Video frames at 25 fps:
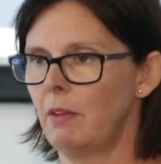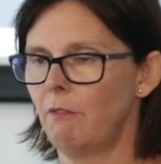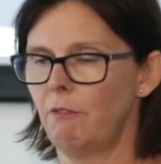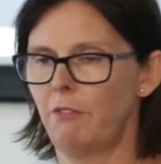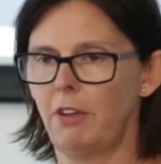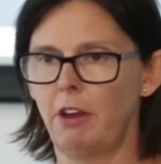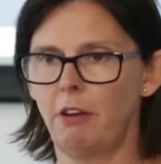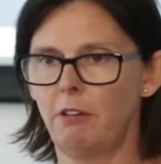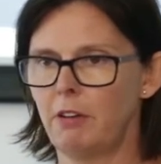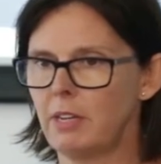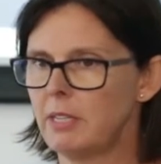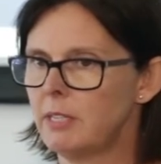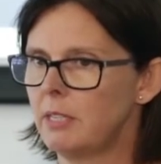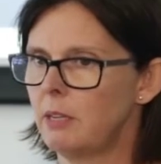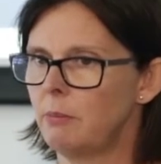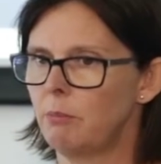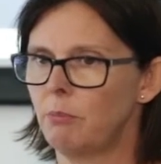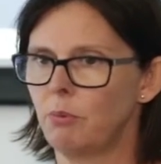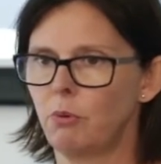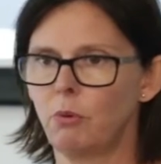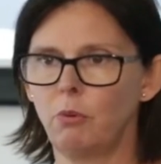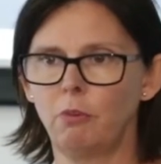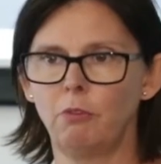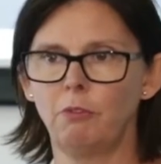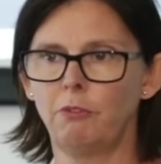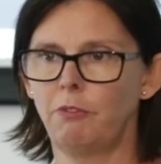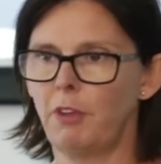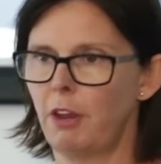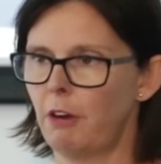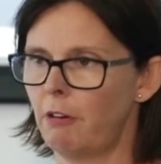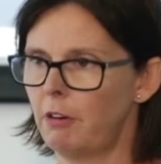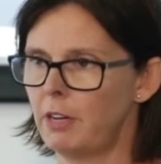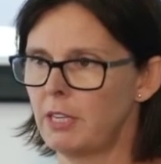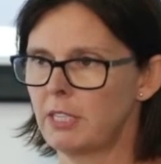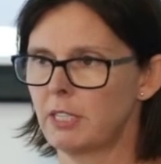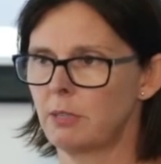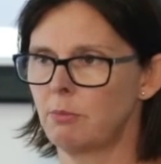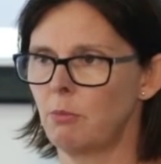Very simple,
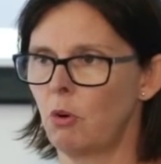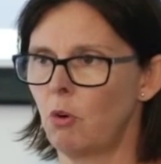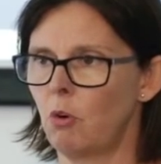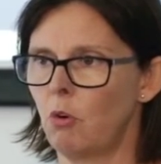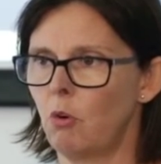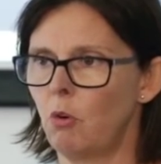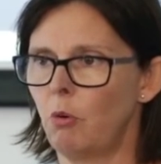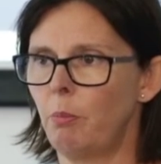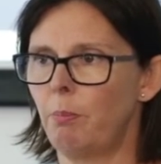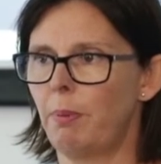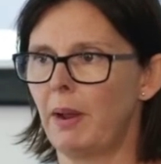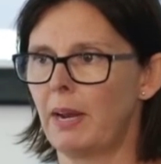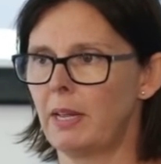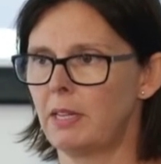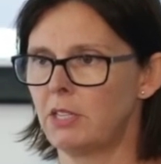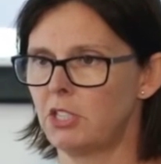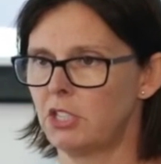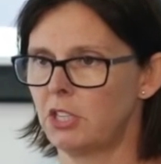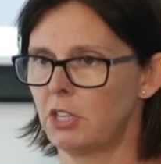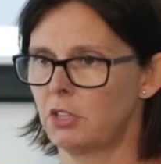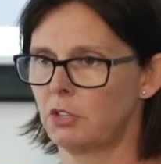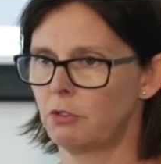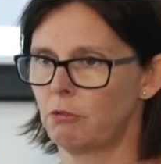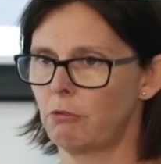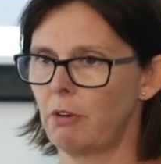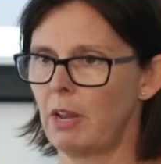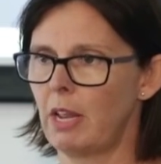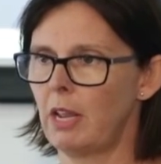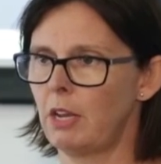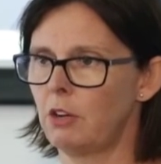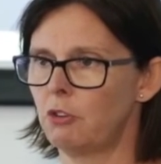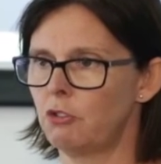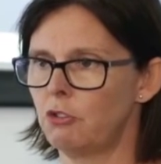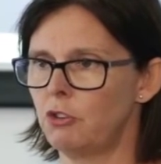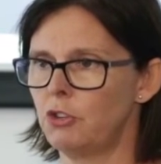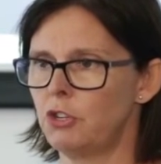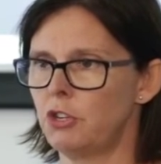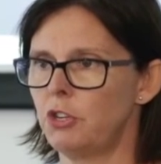very small, but it's just
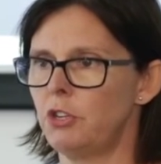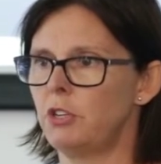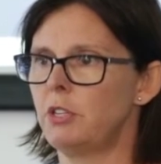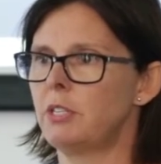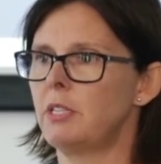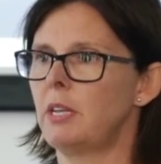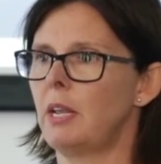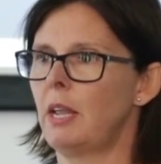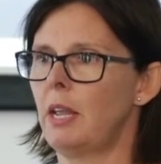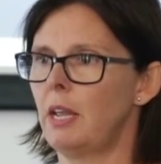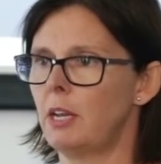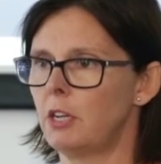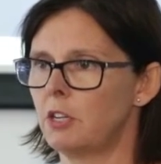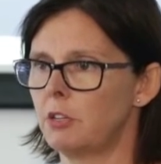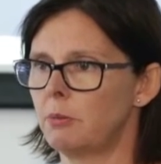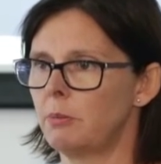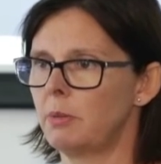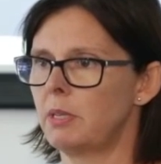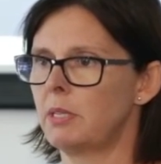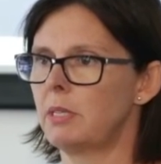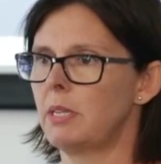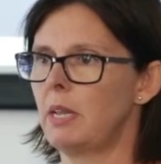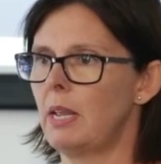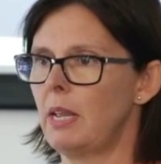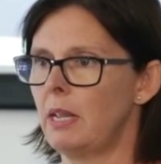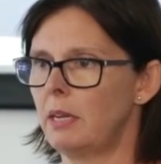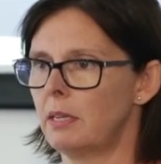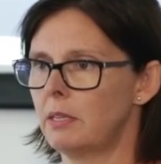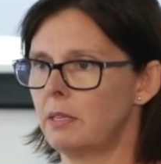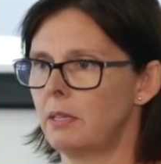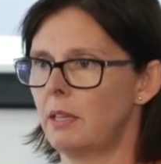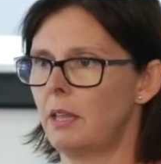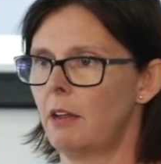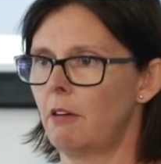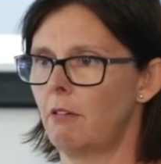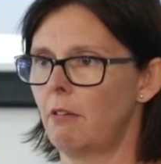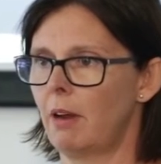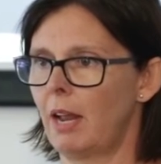reintroducing intimacy
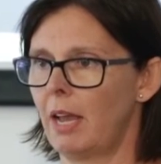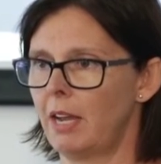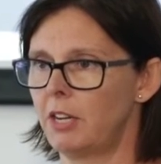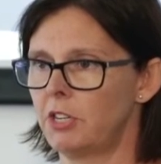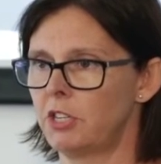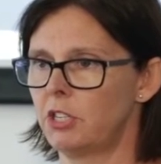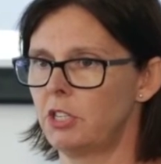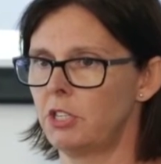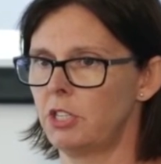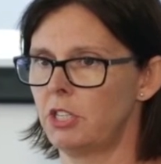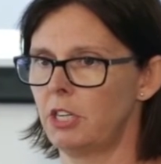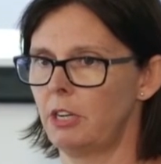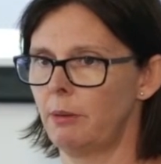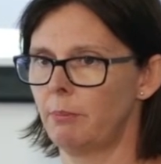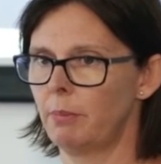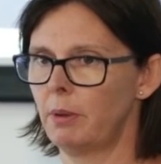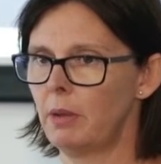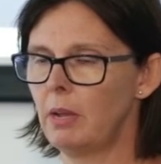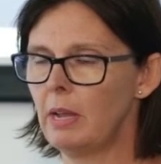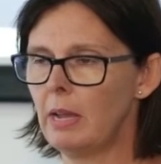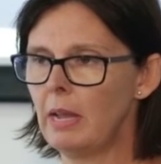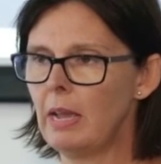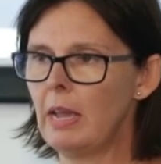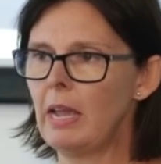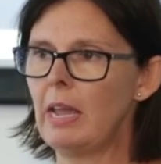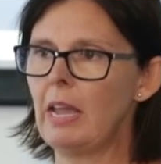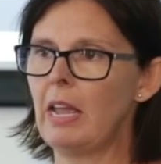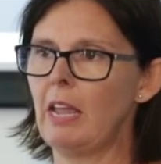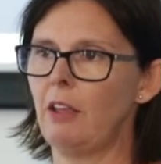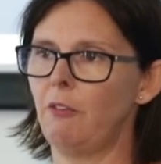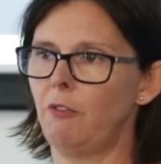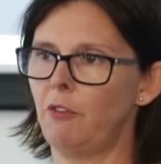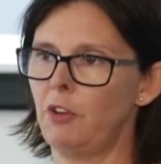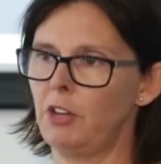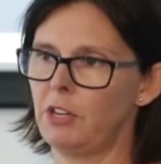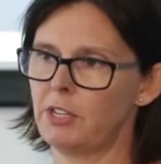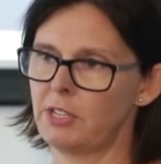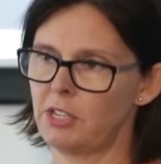into their relationship.
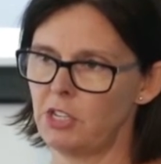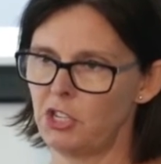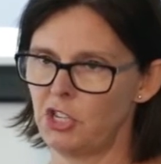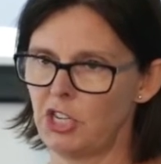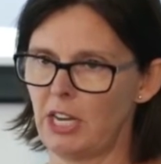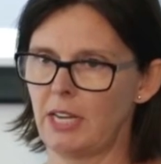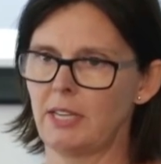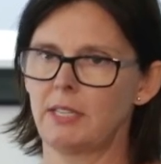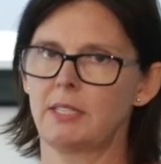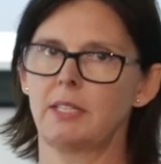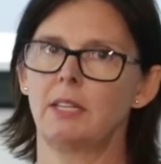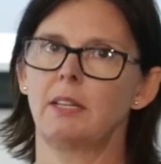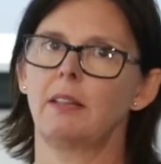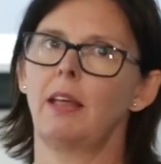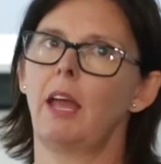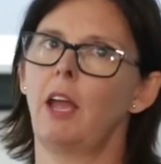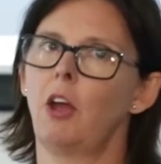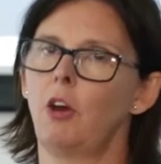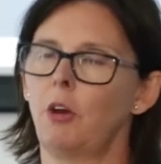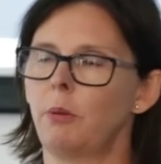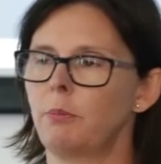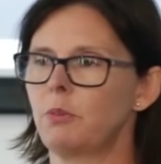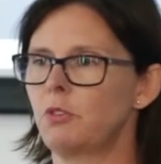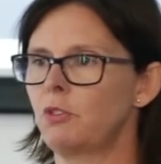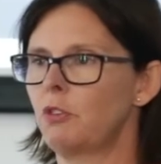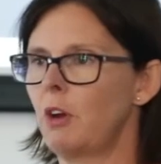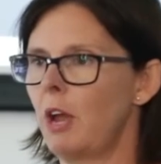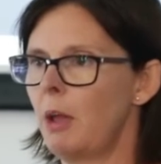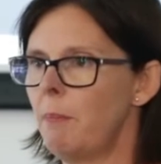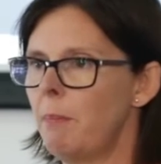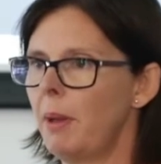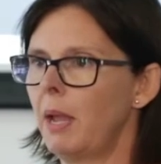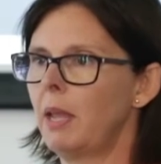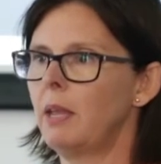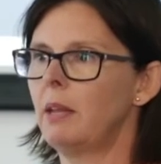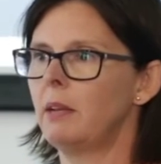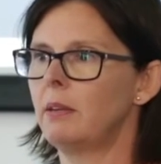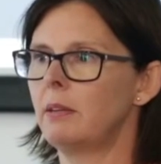If you suggest that they hop
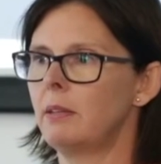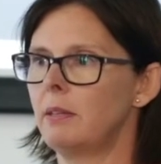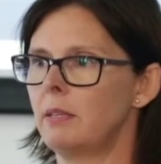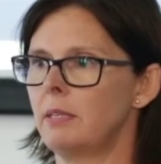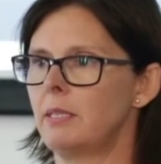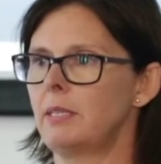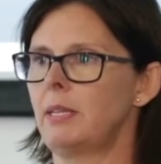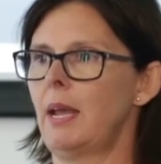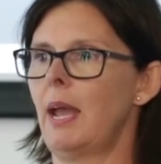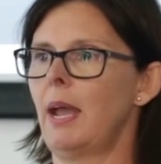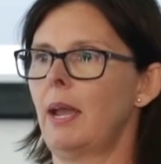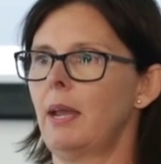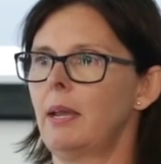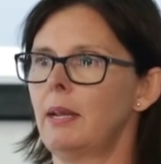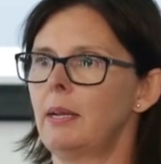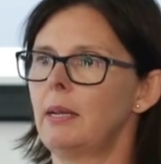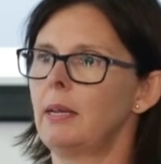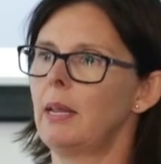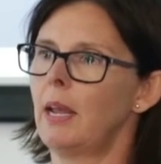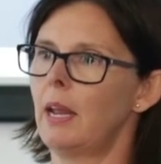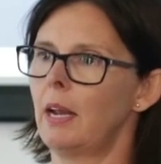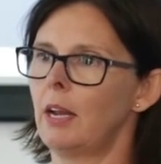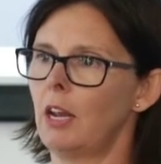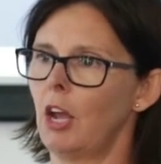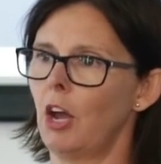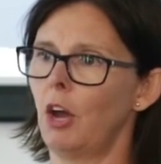straight back into the sack and get